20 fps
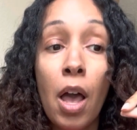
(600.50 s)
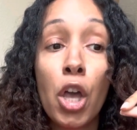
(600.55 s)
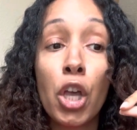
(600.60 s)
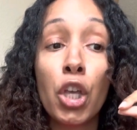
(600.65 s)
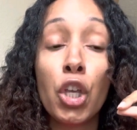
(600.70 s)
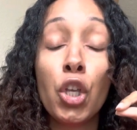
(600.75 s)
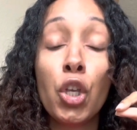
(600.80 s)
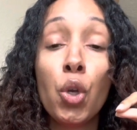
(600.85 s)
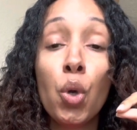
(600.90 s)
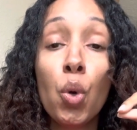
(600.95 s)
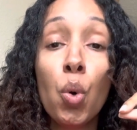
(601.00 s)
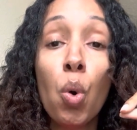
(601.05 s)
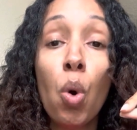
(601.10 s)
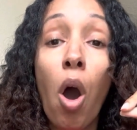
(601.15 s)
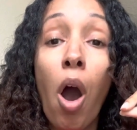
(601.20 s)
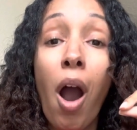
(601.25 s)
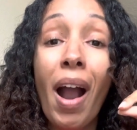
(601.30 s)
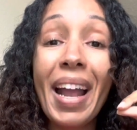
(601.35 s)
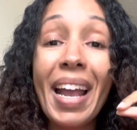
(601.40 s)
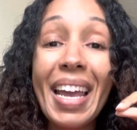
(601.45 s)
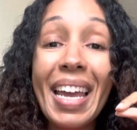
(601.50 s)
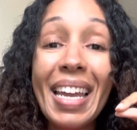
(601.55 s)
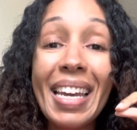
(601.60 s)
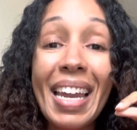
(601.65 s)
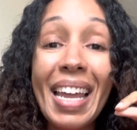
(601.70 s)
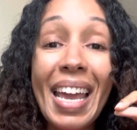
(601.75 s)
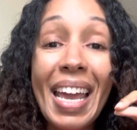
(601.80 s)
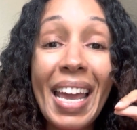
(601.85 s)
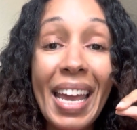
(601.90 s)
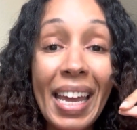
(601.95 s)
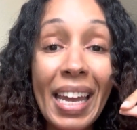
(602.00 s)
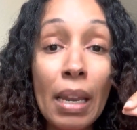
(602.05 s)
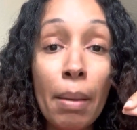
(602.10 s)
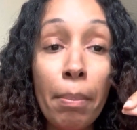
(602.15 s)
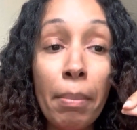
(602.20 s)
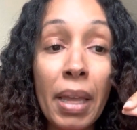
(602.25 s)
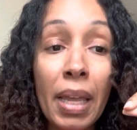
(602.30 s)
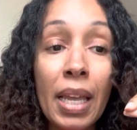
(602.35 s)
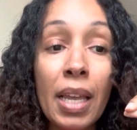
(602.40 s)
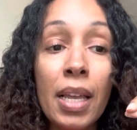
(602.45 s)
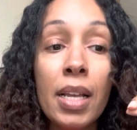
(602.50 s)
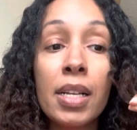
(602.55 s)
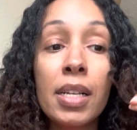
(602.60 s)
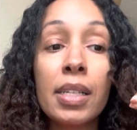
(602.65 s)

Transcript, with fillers: You are in enemy